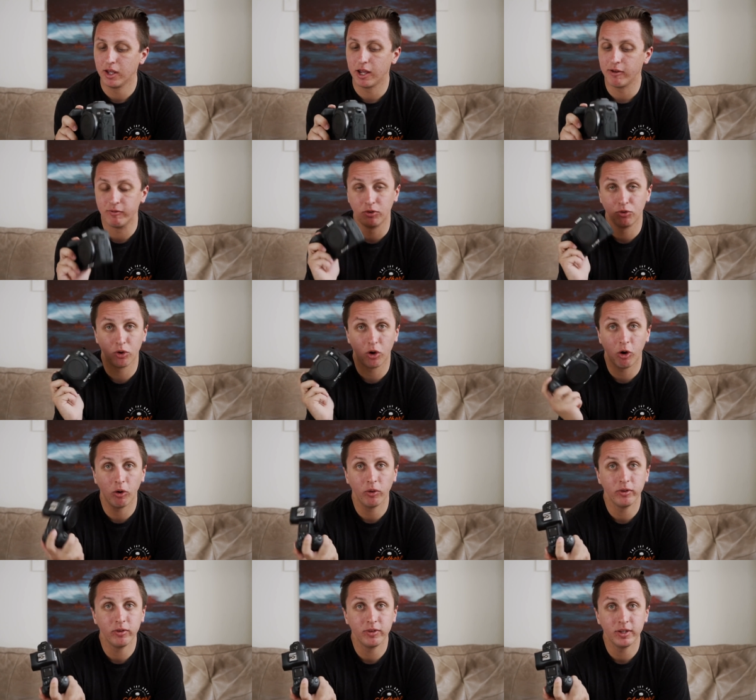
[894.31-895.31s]
if it's
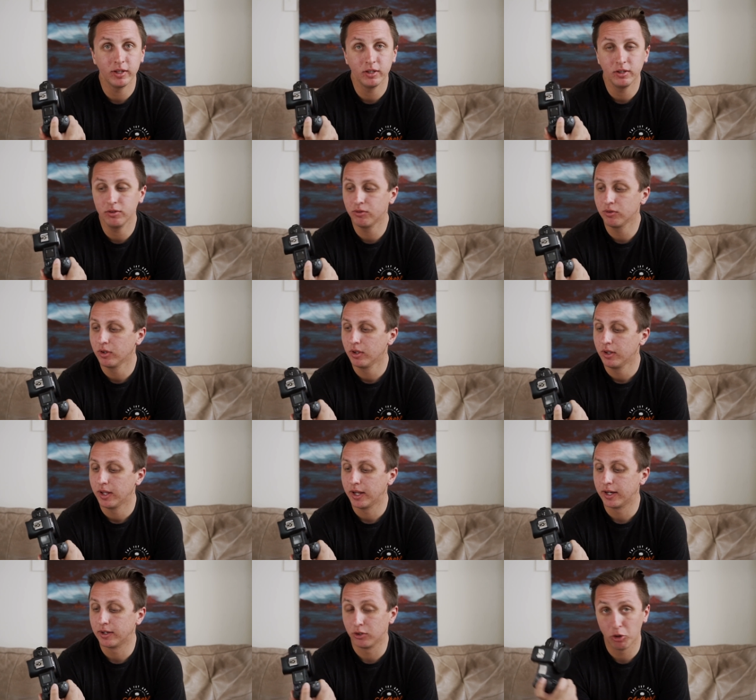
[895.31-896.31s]
all of these
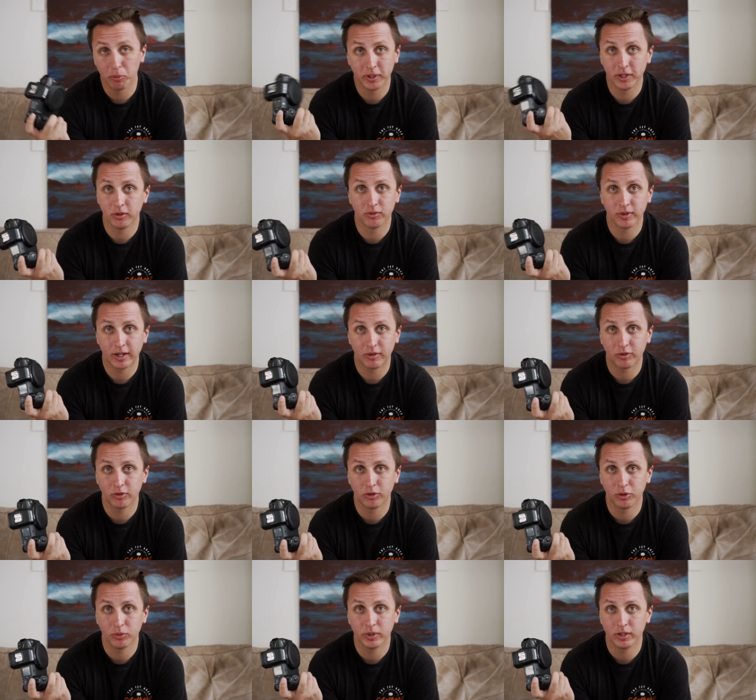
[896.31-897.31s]
and nobody knows the answer
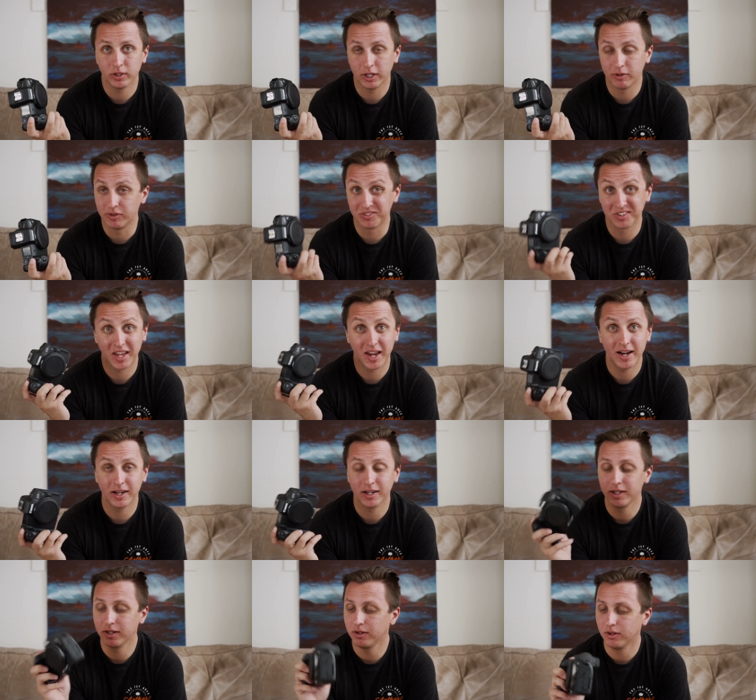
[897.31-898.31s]
to it, if it's
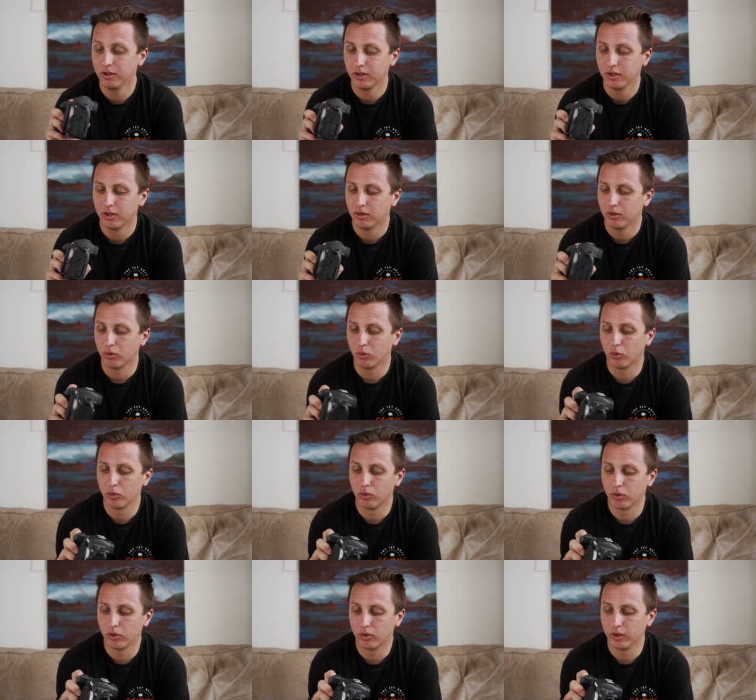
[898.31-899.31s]
Canon
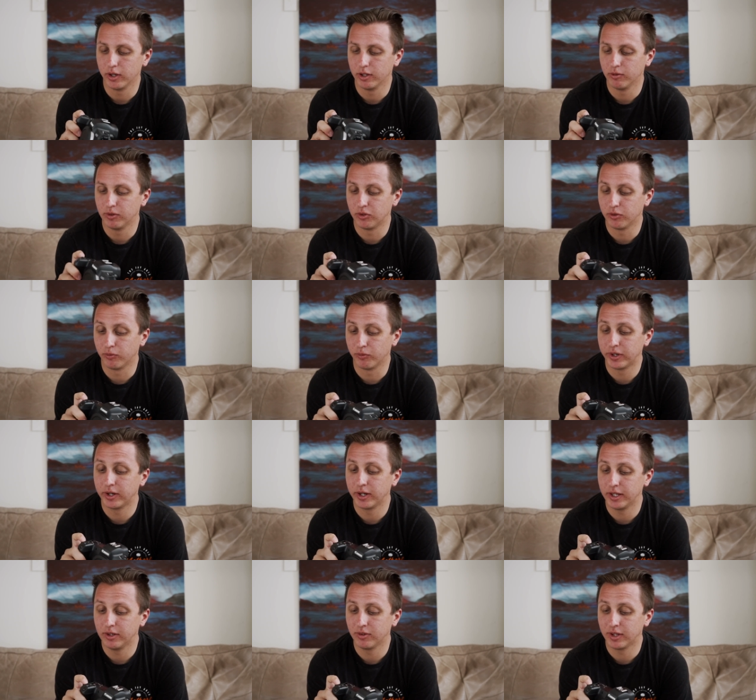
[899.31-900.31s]
or if it's a
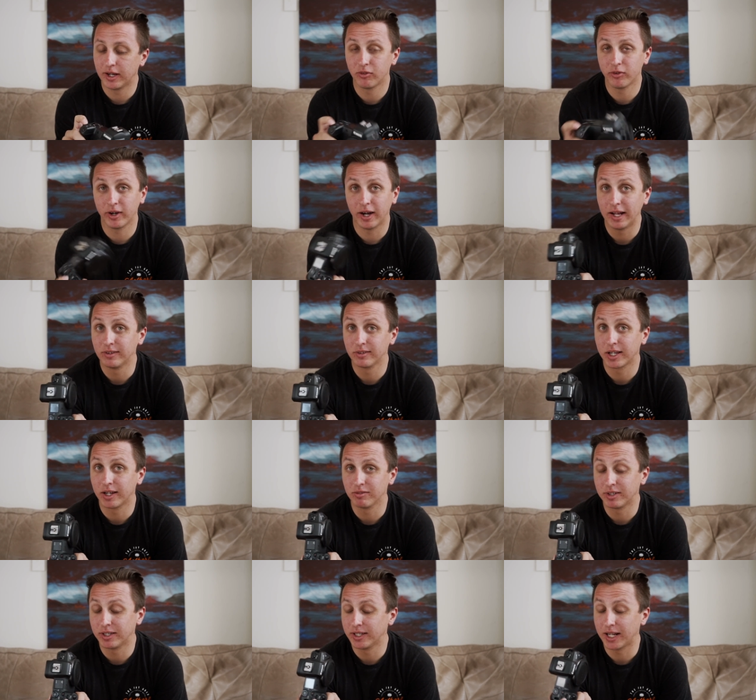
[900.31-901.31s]
very easy answer and I just
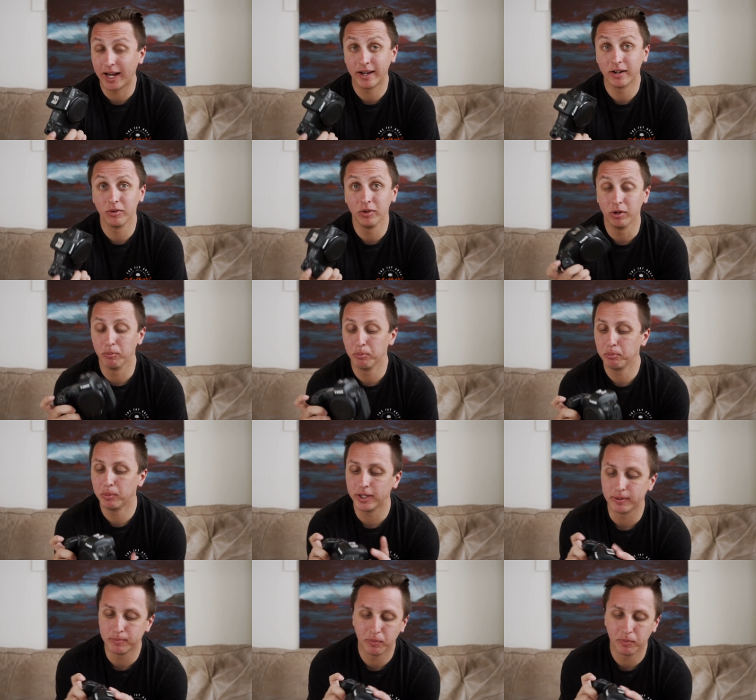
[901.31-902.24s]
can't find it, I don't know. But